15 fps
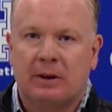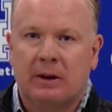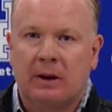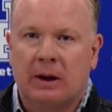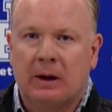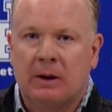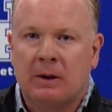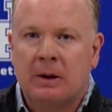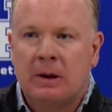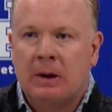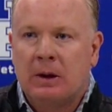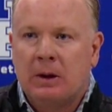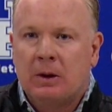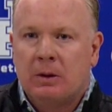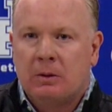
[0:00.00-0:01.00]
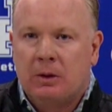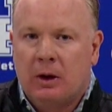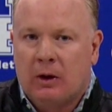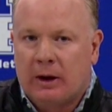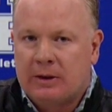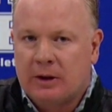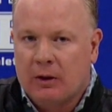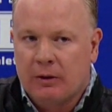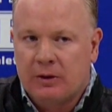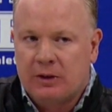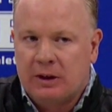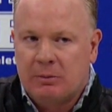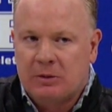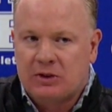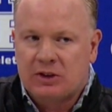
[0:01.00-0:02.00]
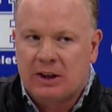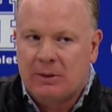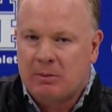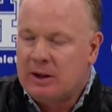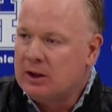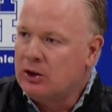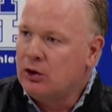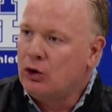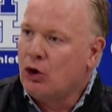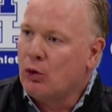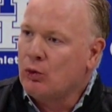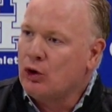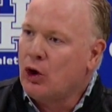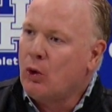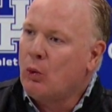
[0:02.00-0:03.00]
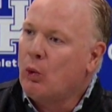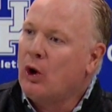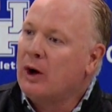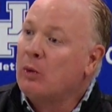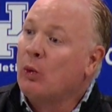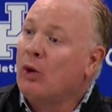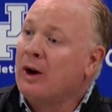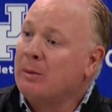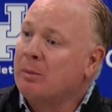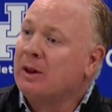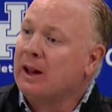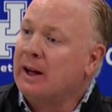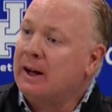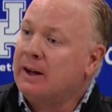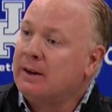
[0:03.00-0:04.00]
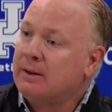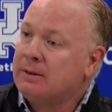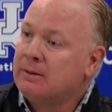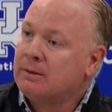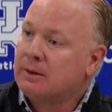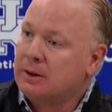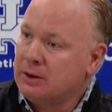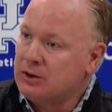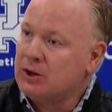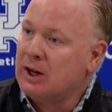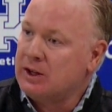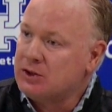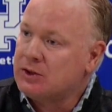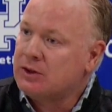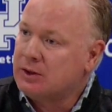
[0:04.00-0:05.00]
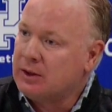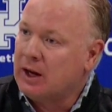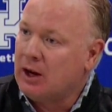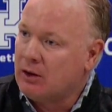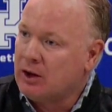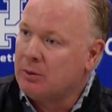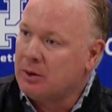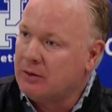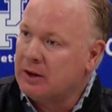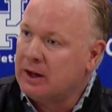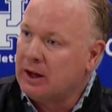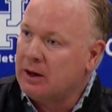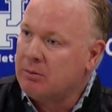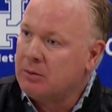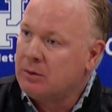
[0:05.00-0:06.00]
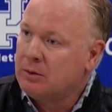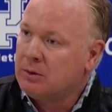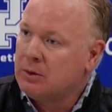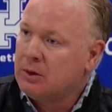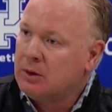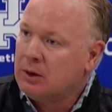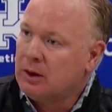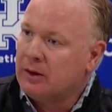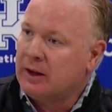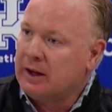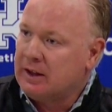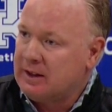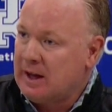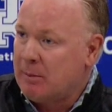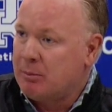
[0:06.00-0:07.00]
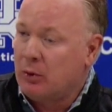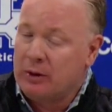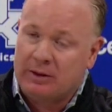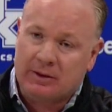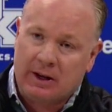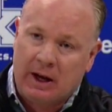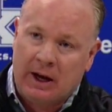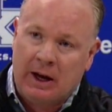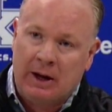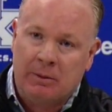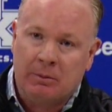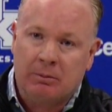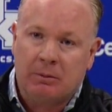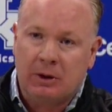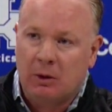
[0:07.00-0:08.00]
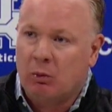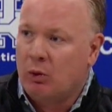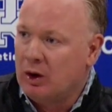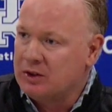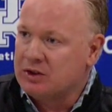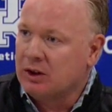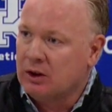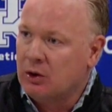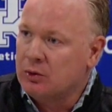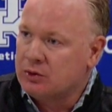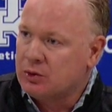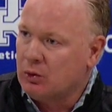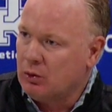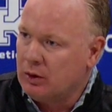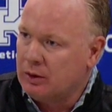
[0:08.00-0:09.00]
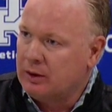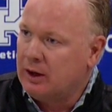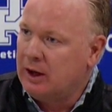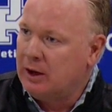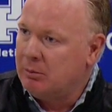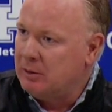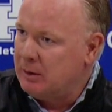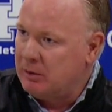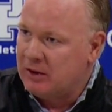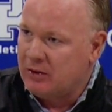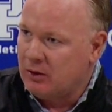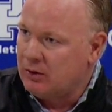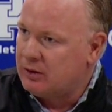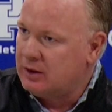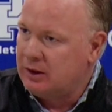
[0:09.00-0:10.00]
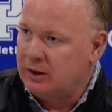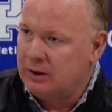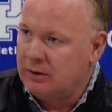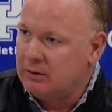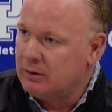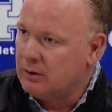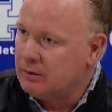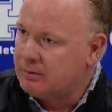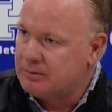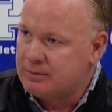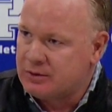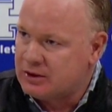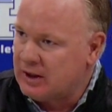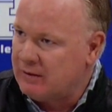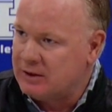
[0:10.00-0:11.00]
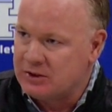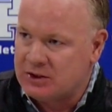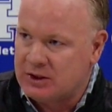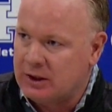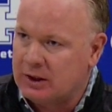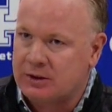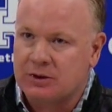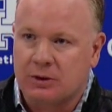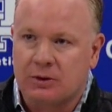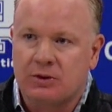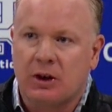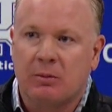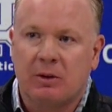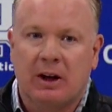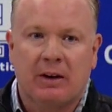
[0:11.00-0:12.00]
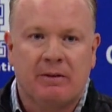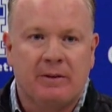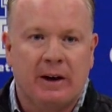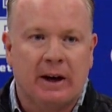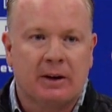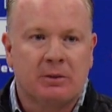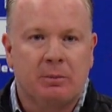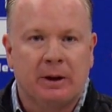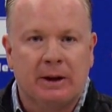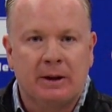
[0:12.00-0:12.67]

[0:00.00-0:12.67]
But, I tell the team the same thing. You don't know what one play can change the outcome of a game. I think at that point in time, it was a low-scoring game, maybe 13 or 7-6 or something to that effect.